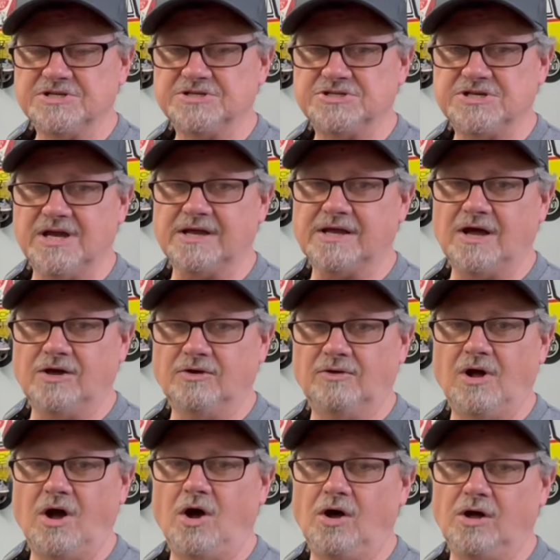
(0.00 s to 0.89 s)
And check
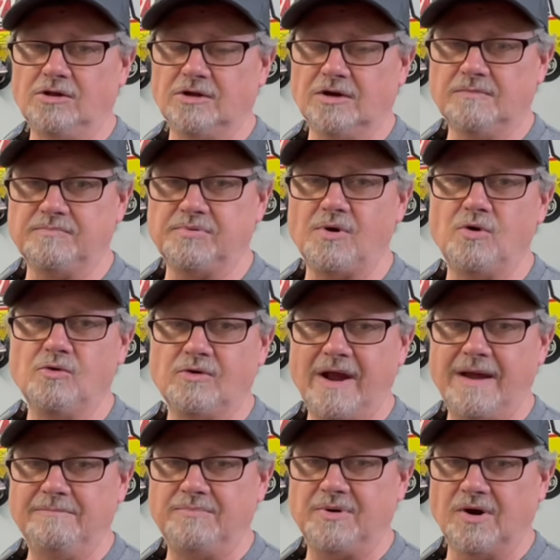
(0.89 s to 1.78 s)
out all our
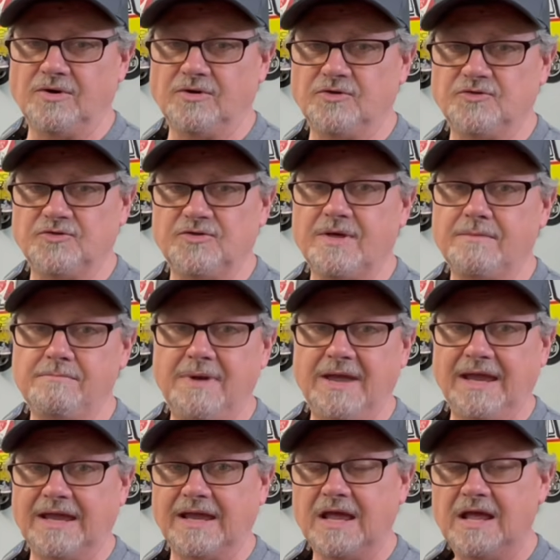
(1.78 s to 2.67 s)
program partners that
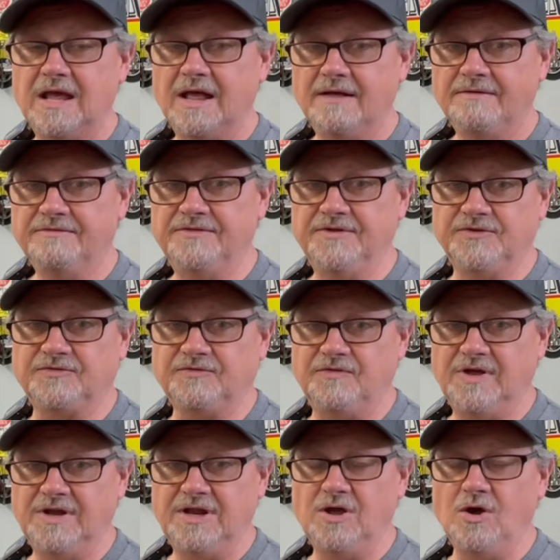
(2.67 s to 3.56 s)
make this
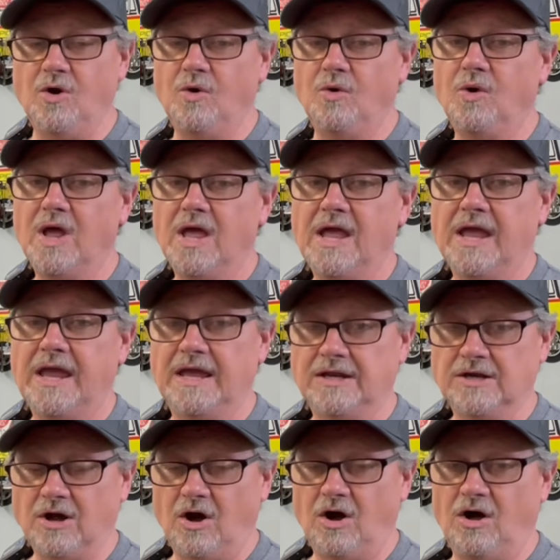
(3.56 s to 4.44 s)
video
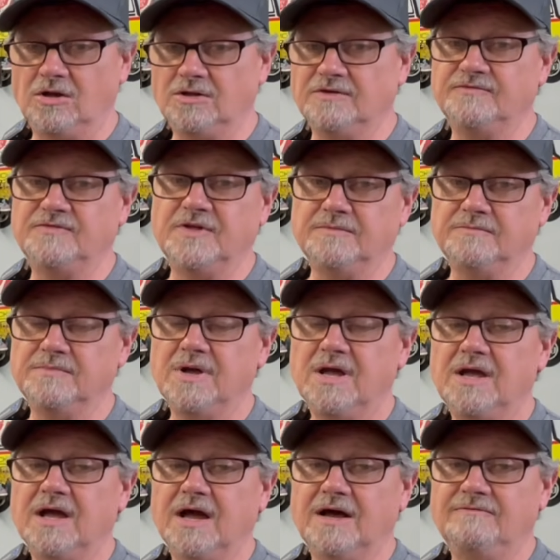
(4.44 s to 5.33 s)
and all of them
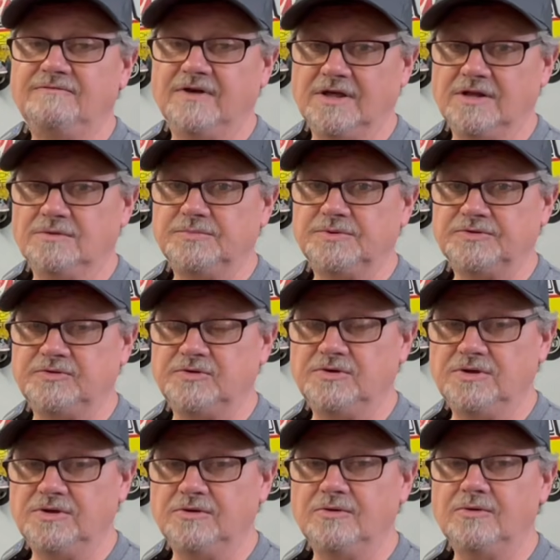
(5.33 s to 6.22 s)
available
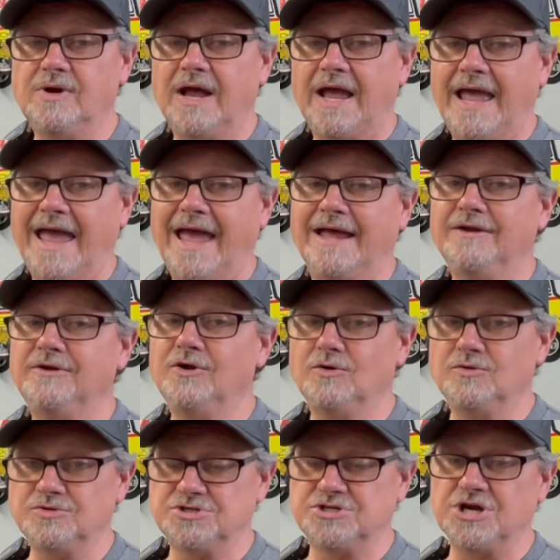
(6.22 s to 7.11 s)
to you at
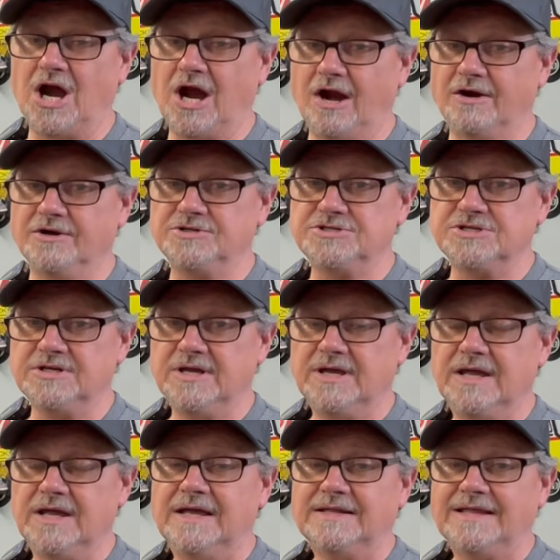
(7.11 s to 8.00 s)
no charge.
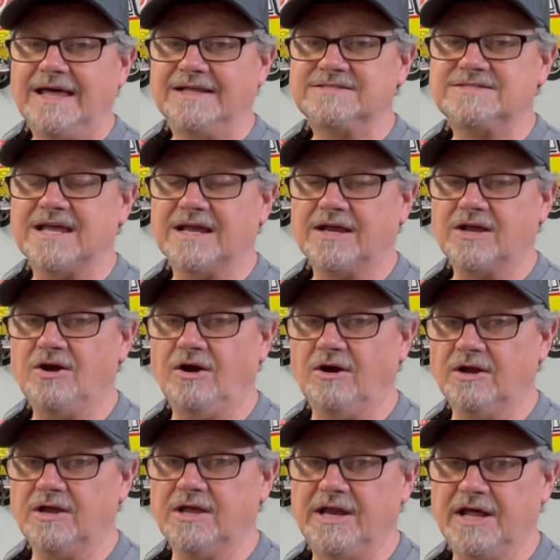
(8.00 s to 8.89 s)
That's at
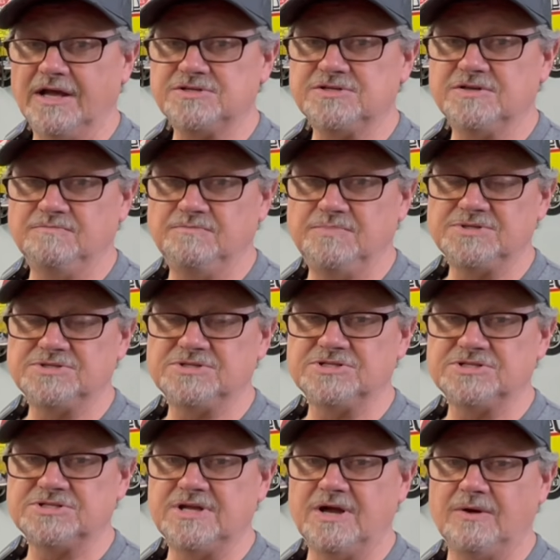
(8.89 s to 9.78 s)

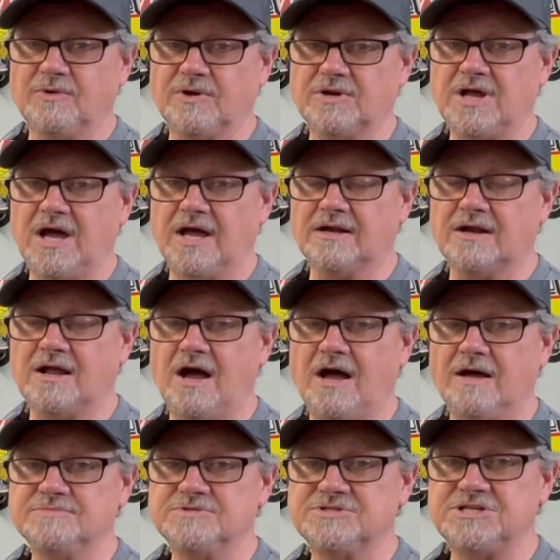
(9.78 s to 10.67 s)

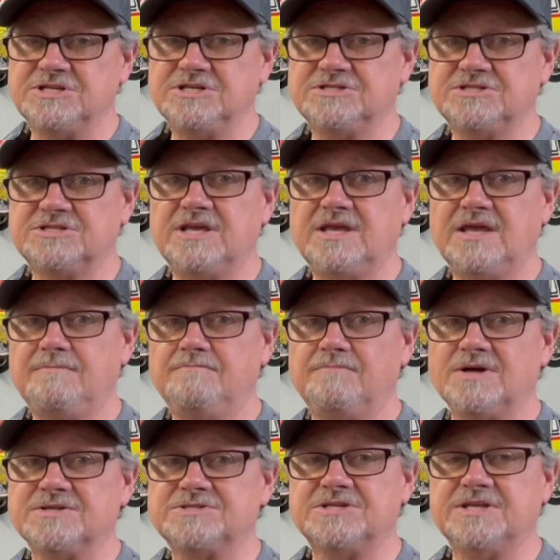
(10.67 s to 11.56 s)
carconnectionbusinessnetwork.com,
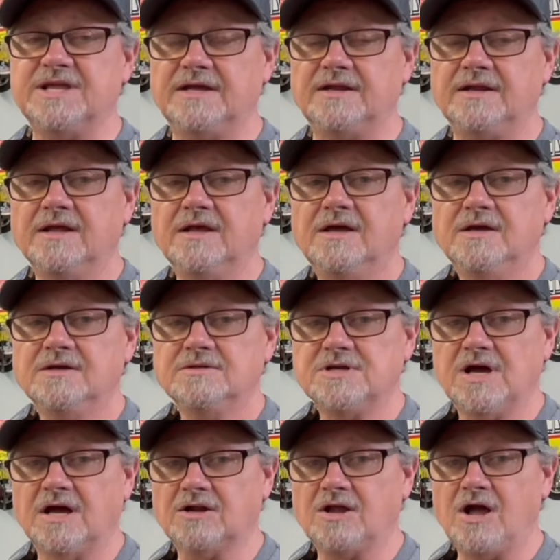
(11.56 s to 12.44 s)

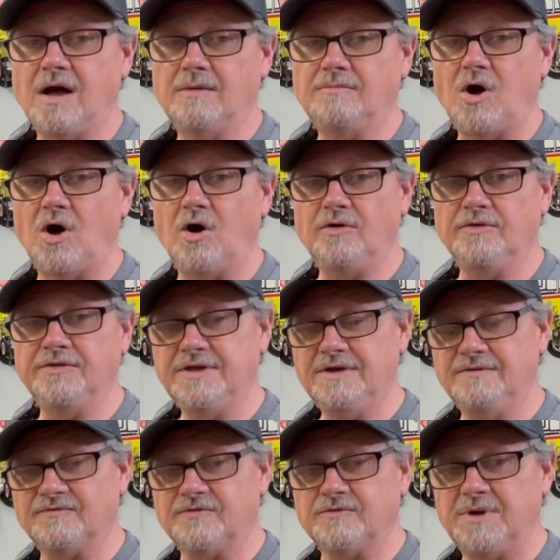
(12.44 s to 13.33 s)
ccbusnet.com. All
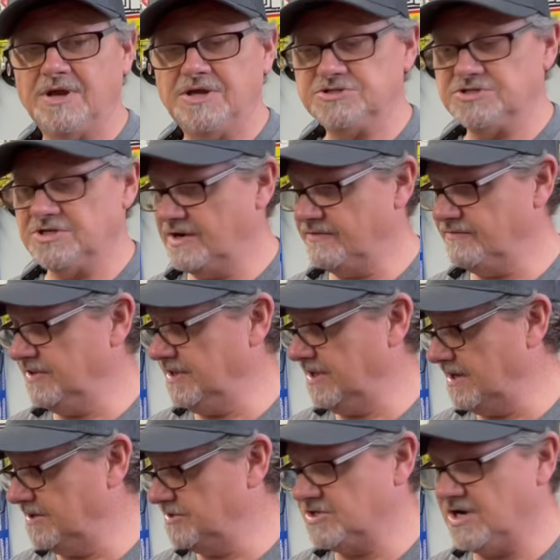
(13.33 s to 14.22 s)
the information,
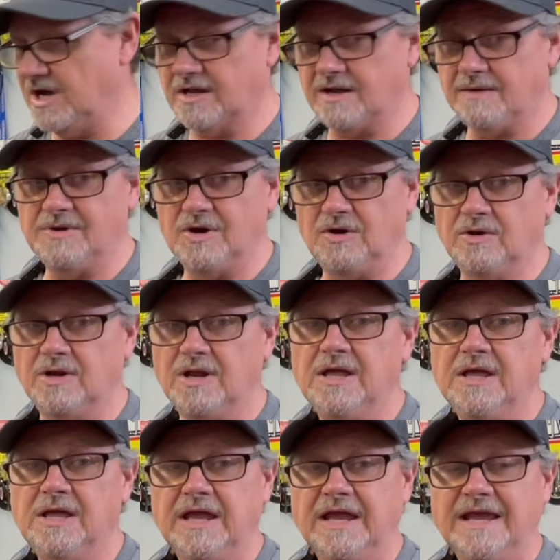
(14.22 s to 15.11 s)
everything I talk about
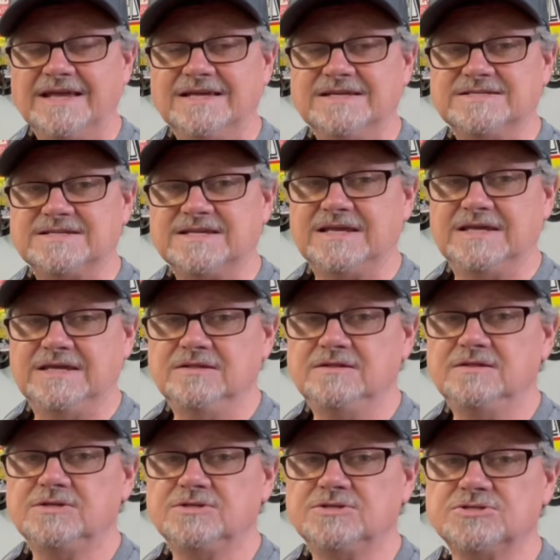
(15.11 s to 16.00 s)
is
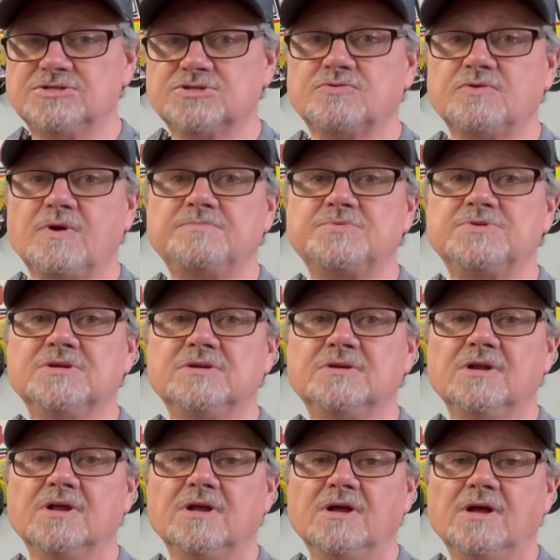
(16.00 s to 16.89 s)
in the
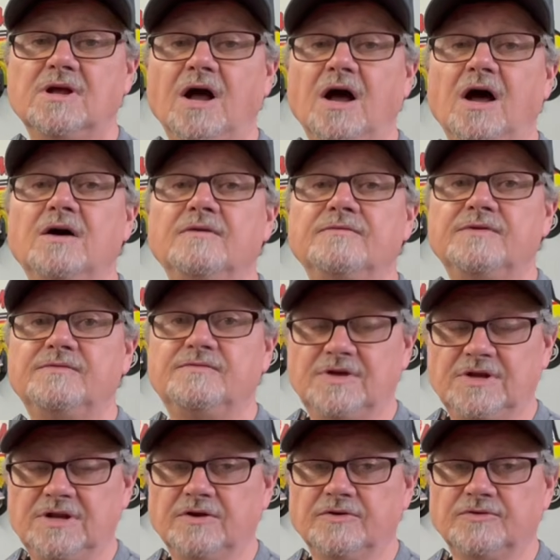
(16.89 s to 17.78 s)
description of the
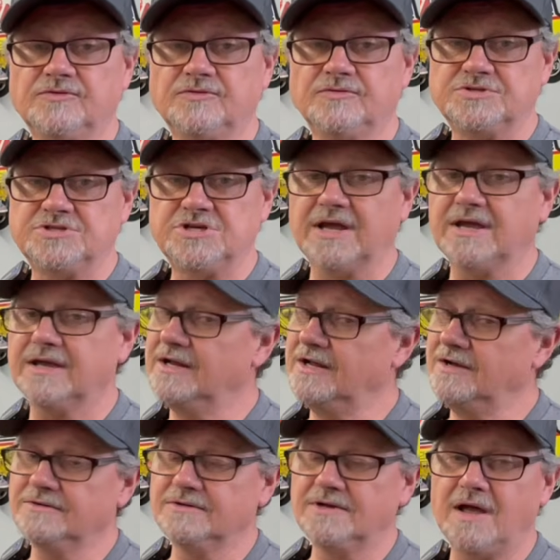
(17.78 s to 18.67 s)
video. So check it
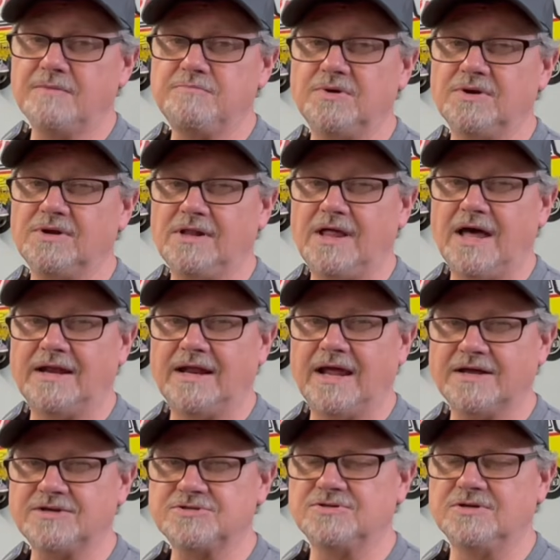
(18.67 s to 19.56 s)
out. I put a lot
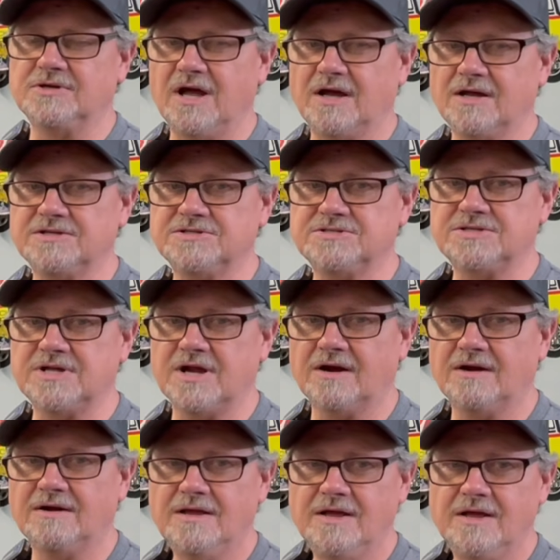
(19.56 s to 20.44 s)
of extra nuggets
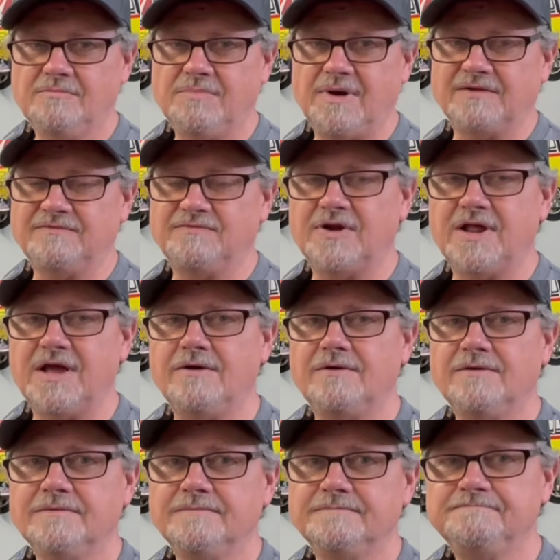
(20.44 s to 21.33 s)
there. Bye for
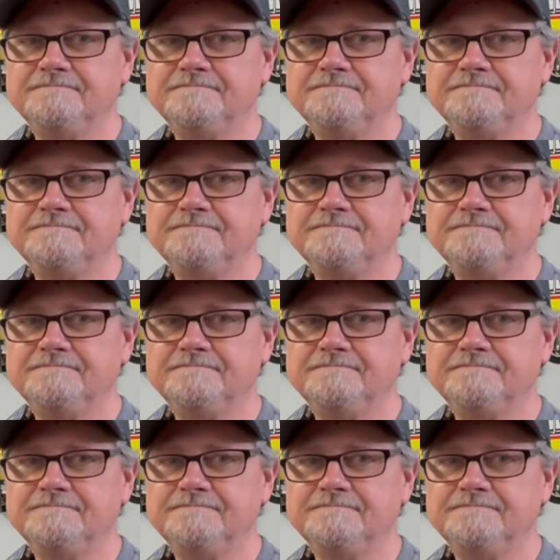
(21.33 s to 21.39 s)
now.